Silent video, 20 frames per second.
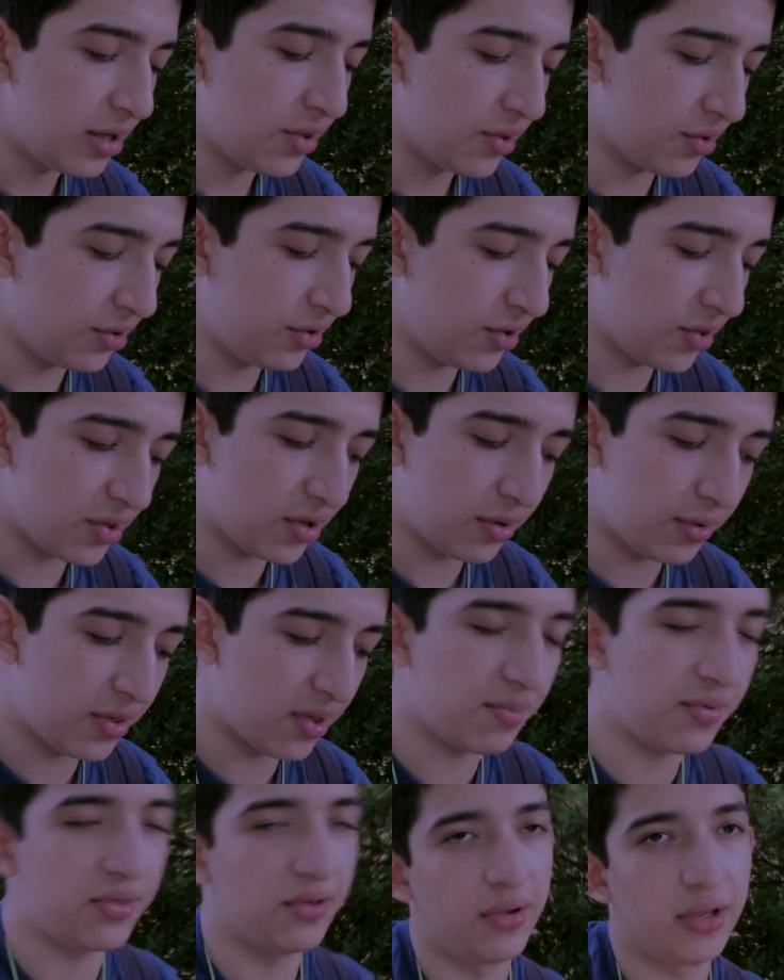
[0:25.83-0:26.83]
So just
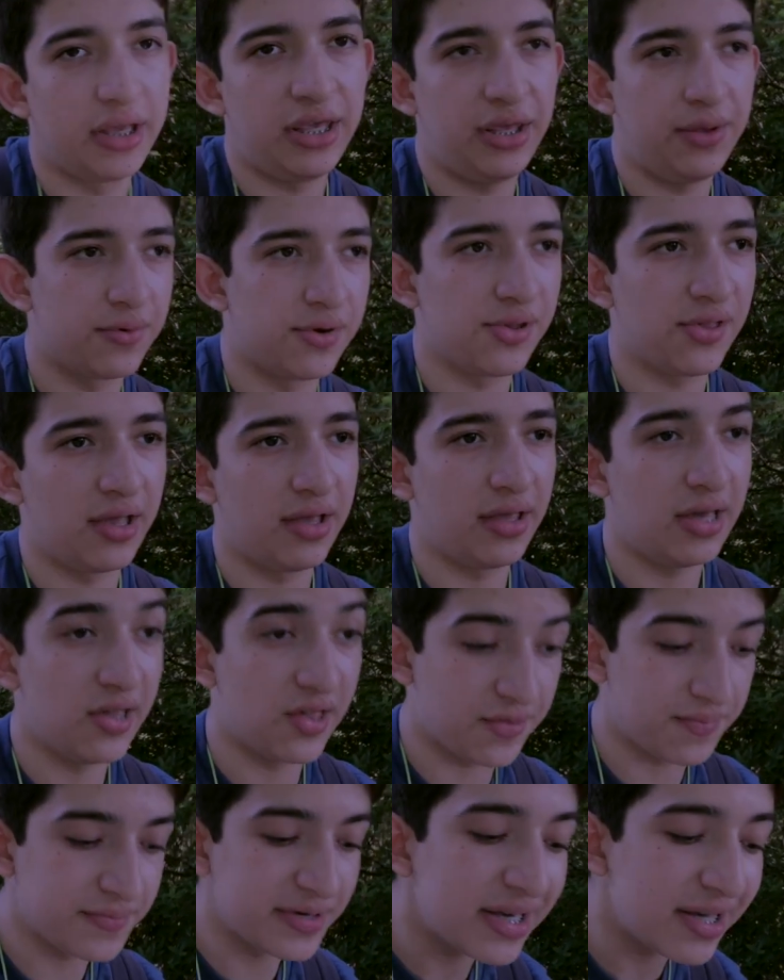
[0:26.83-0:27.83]
note some of the keywords like
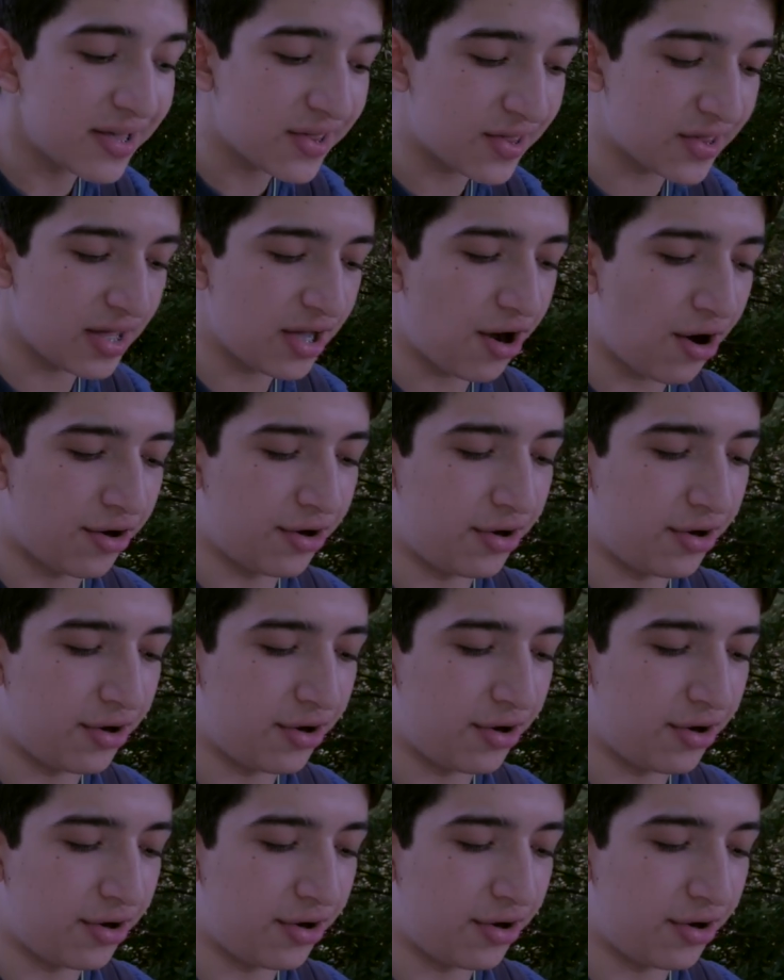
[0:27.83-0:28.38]
isthmus,